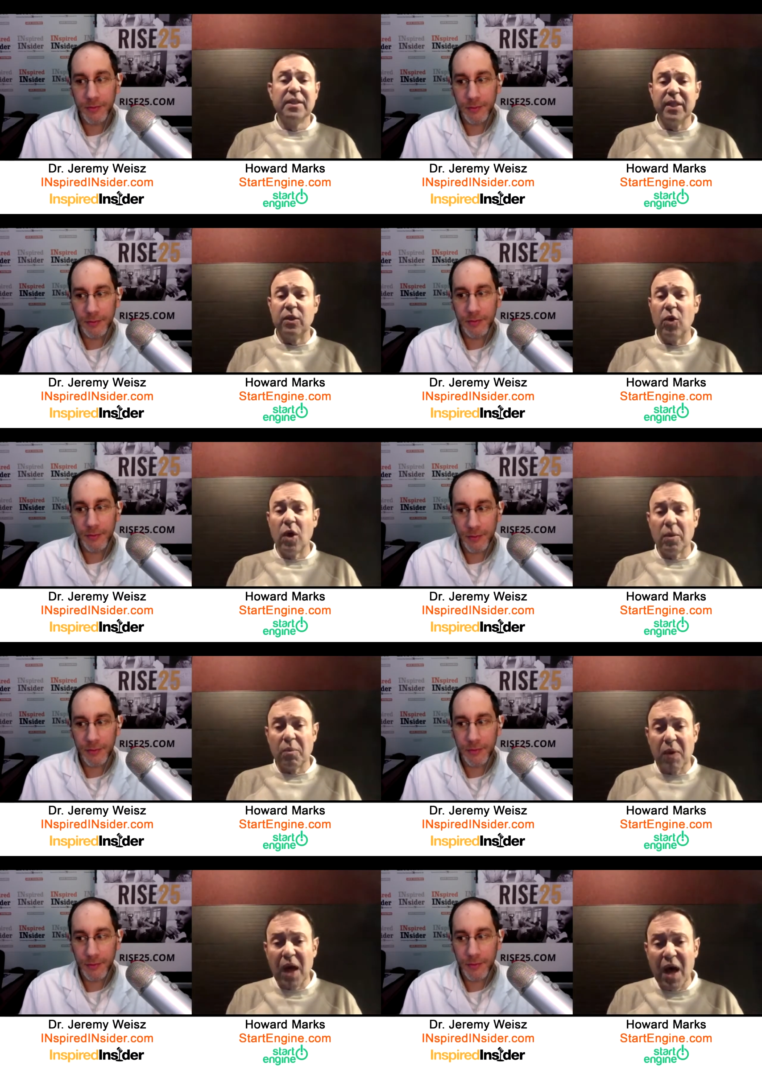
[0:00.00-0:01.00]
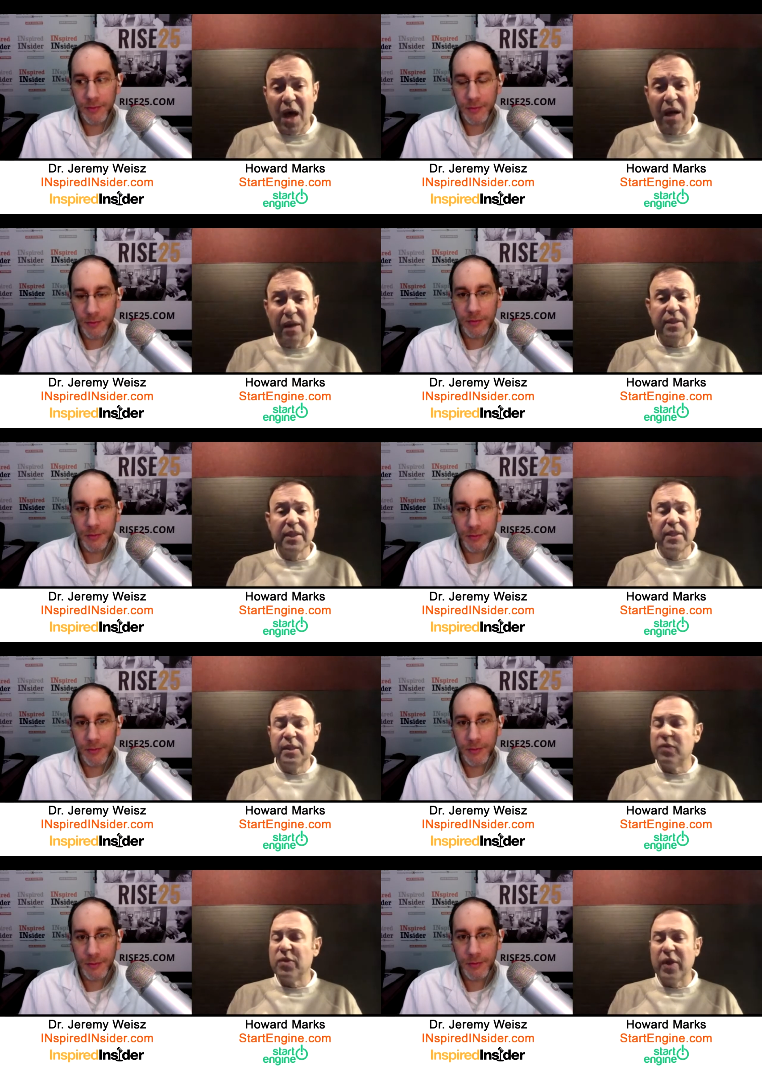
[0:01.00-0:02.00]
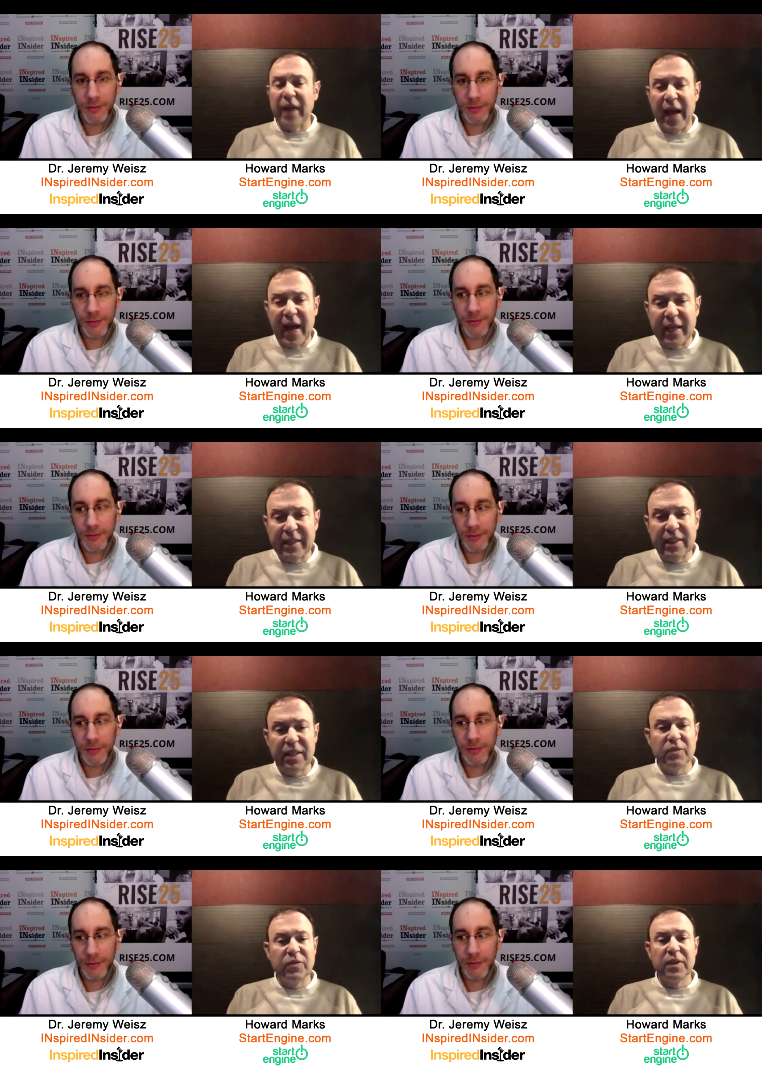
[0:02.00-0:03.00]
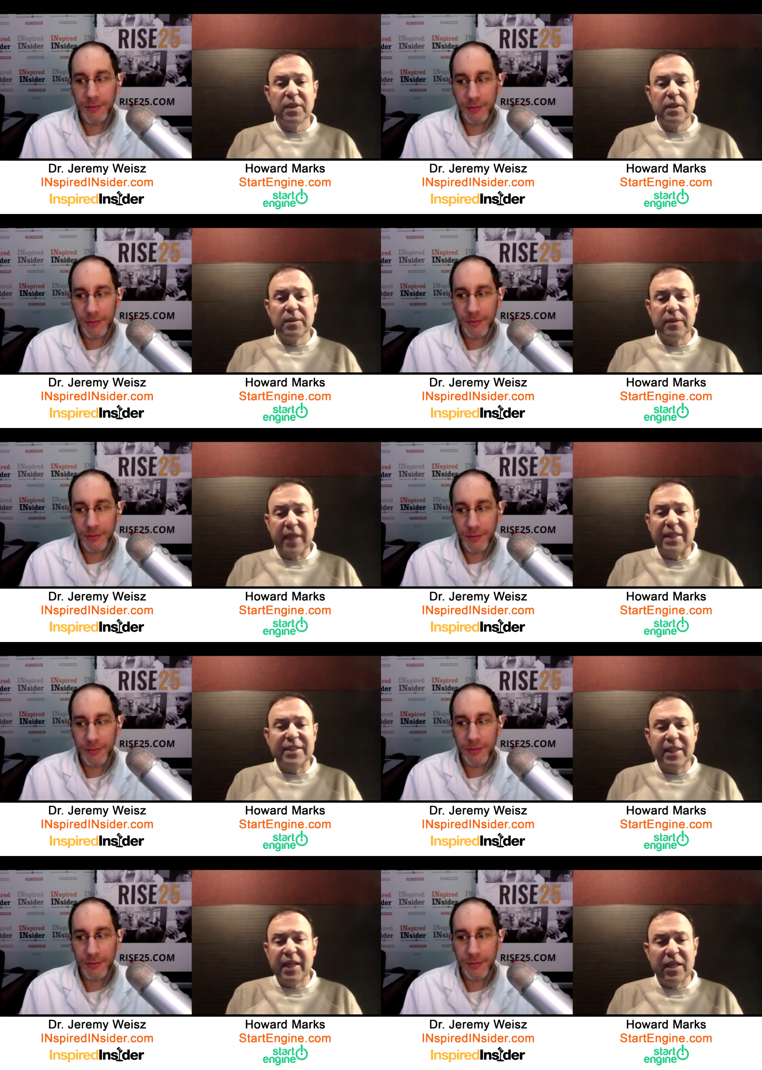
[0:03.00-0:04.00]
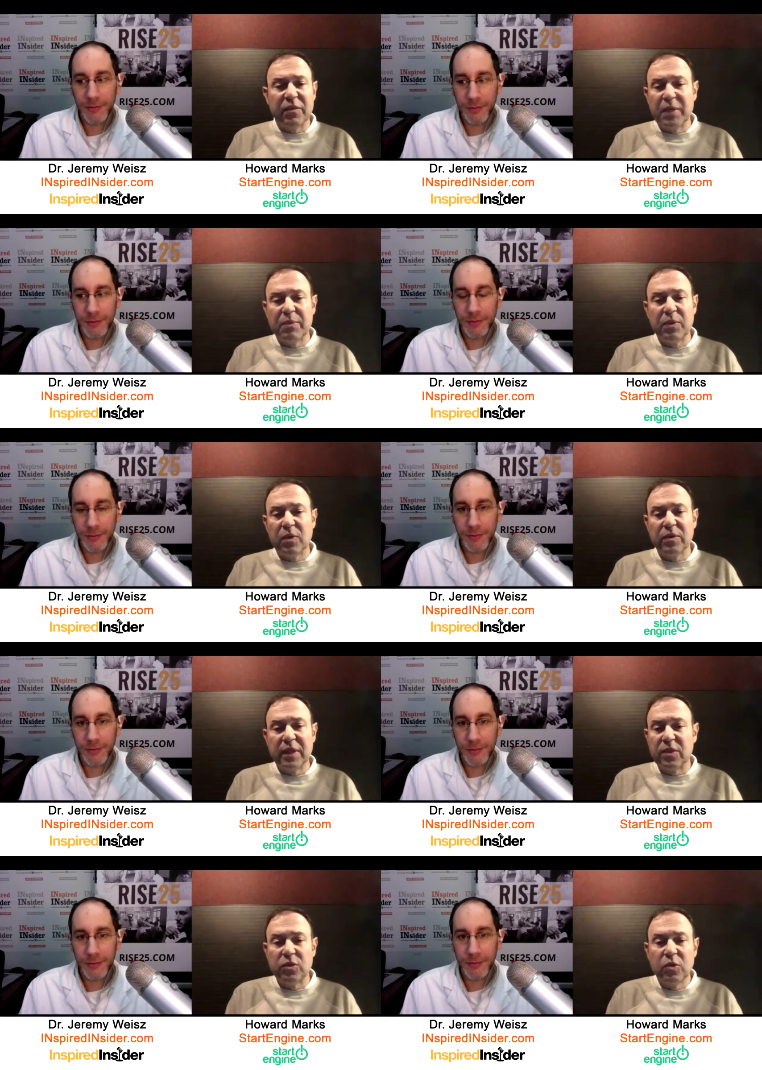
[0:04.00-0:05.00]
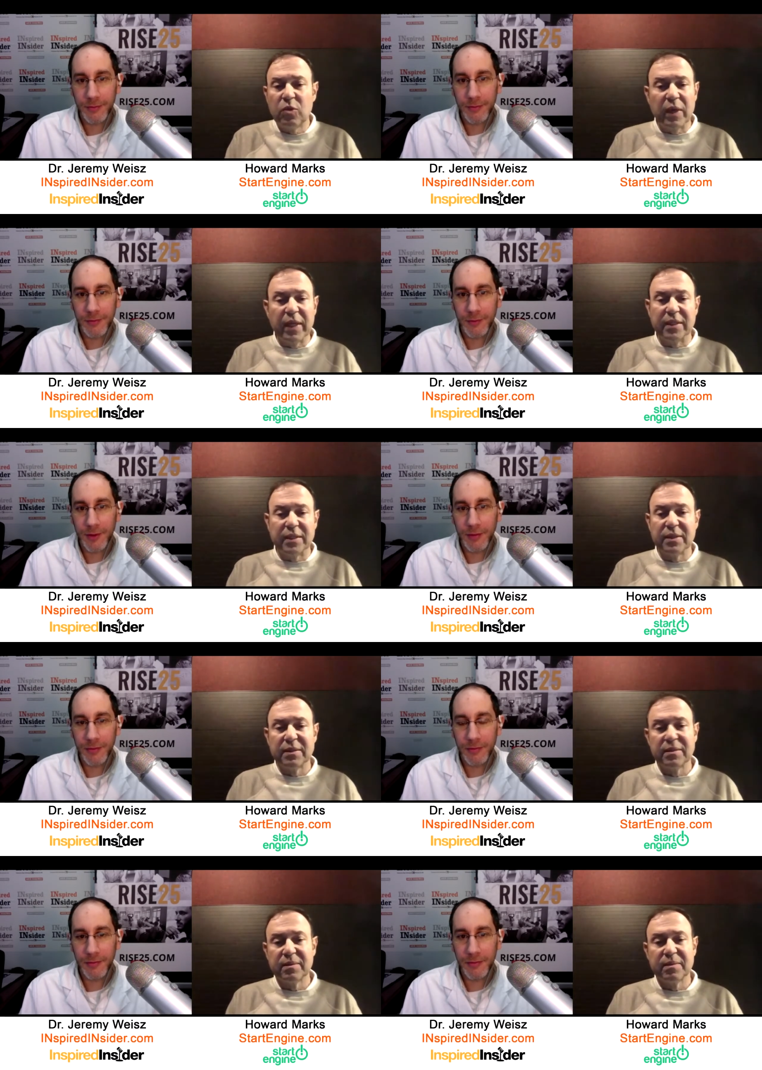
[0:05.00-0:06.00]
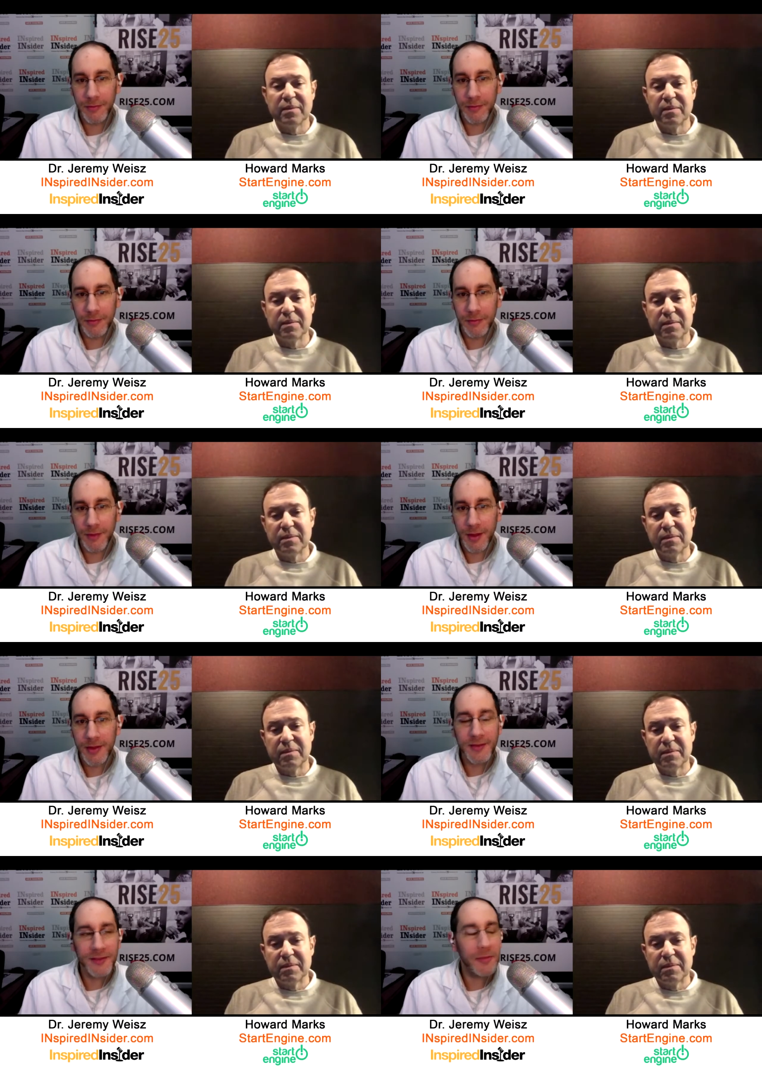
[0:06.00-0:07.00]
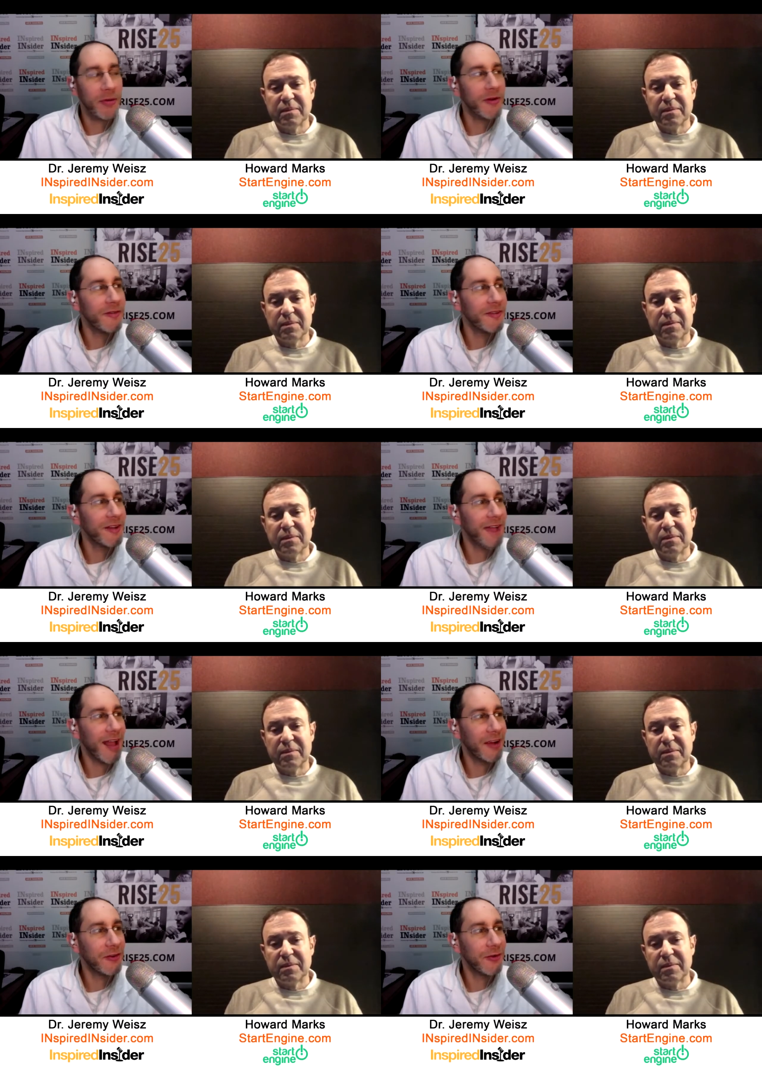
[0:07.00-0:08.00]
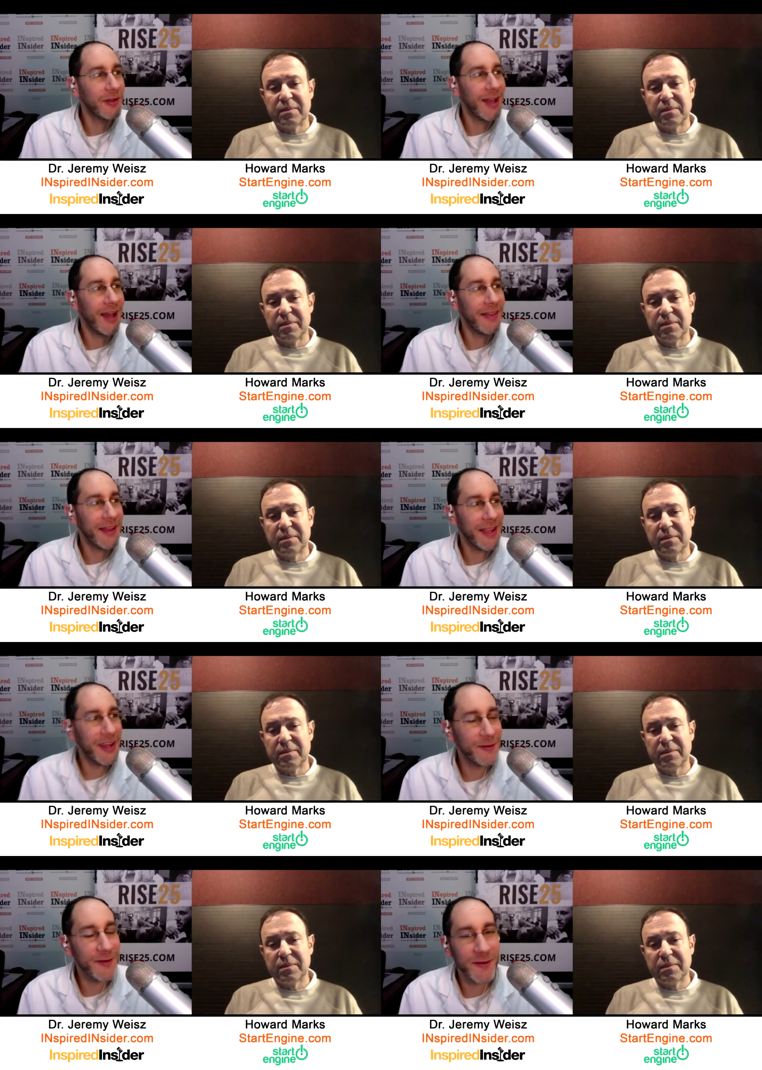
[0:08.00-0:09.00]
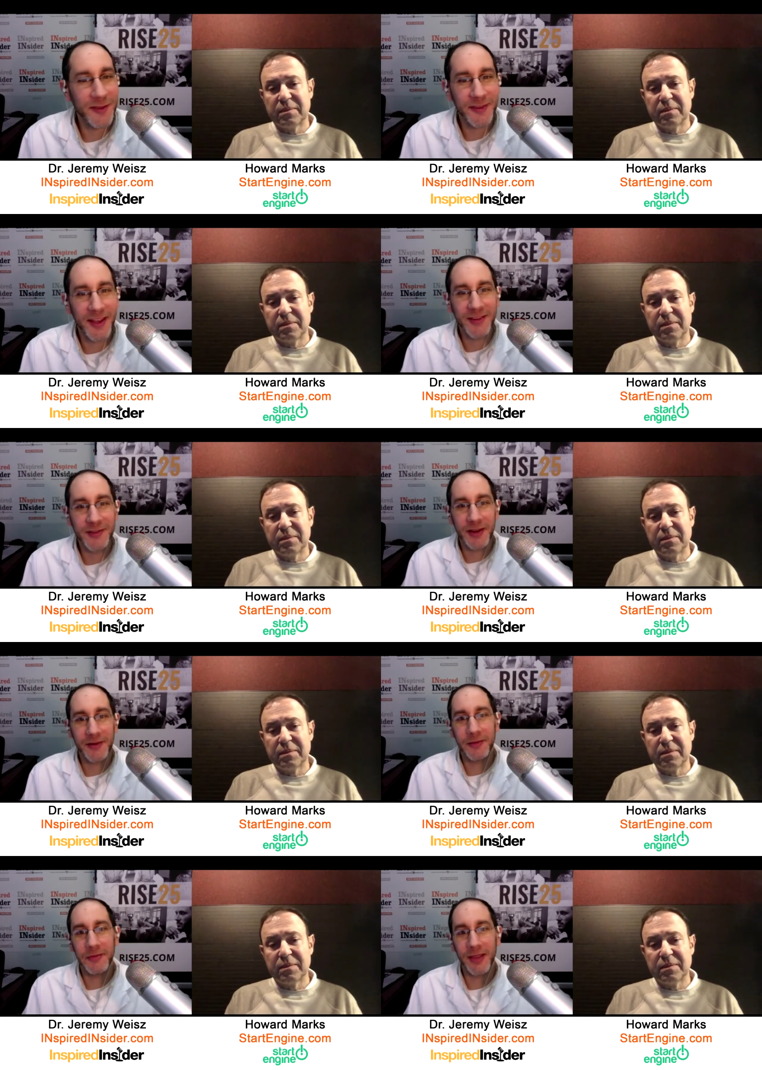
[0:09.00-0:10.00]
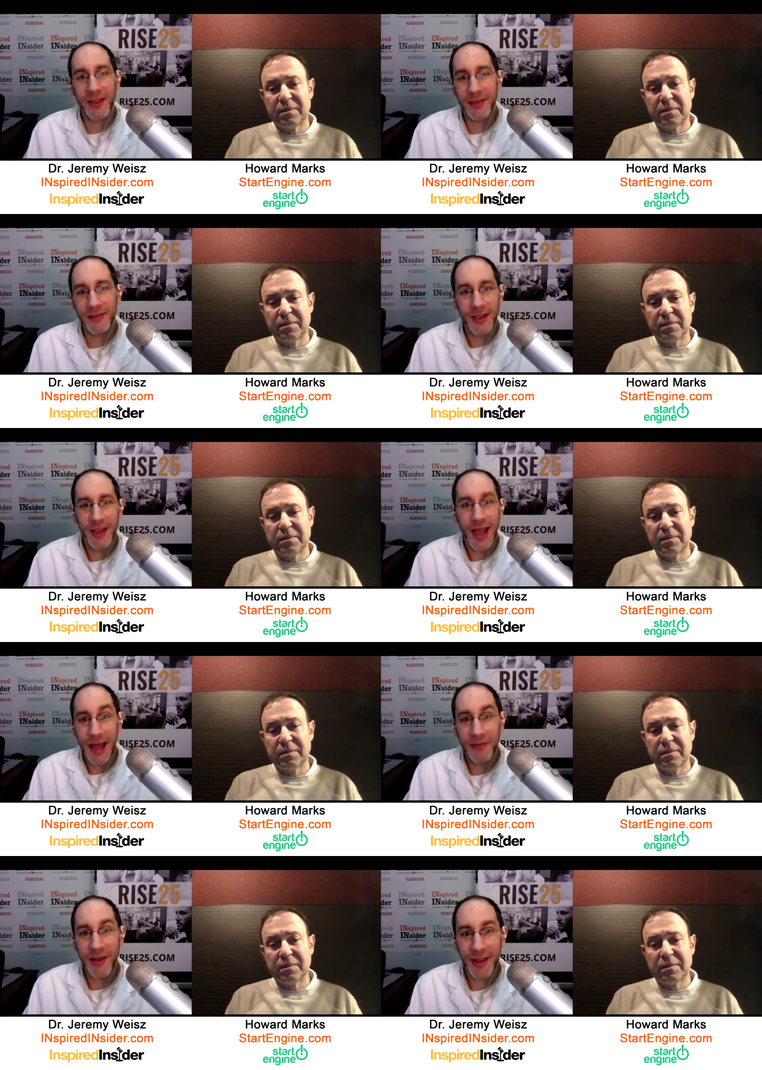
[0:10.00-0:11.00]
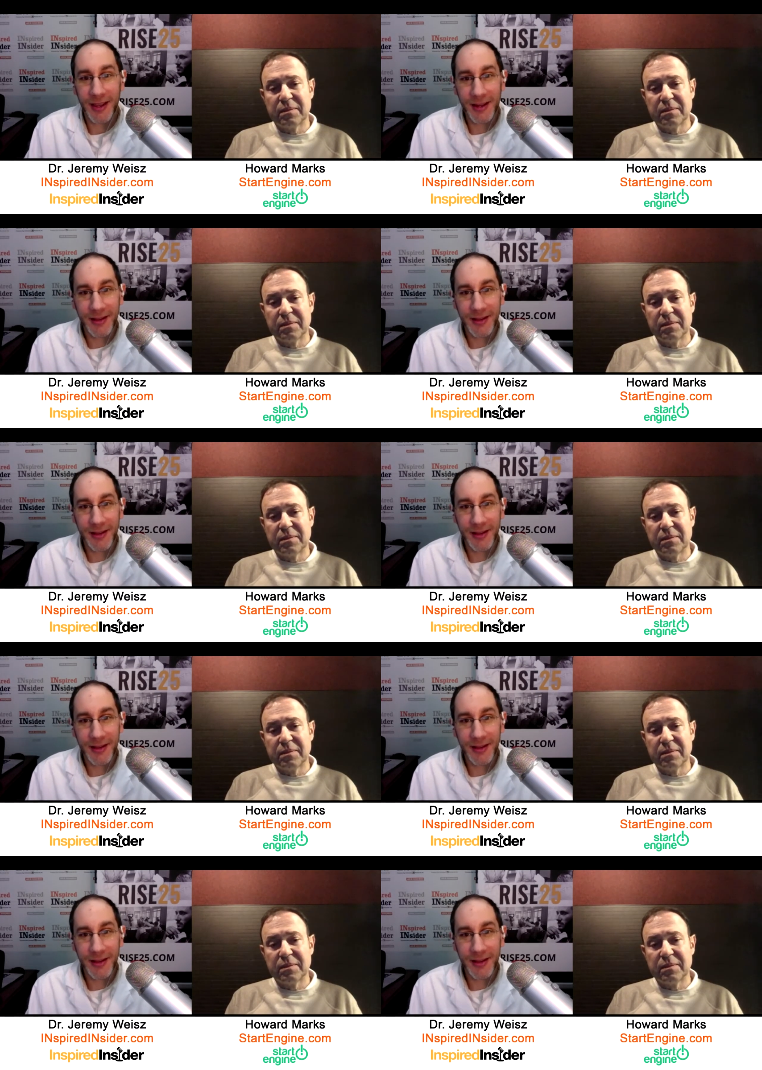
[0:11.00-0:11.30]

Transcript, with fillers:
Speaker 1: They go on blogs. They're very active. That's the kind of people that do great.
Speaker 2: Yeah. This is a perfect, actually, I think, interview for the site in general, because I'm talking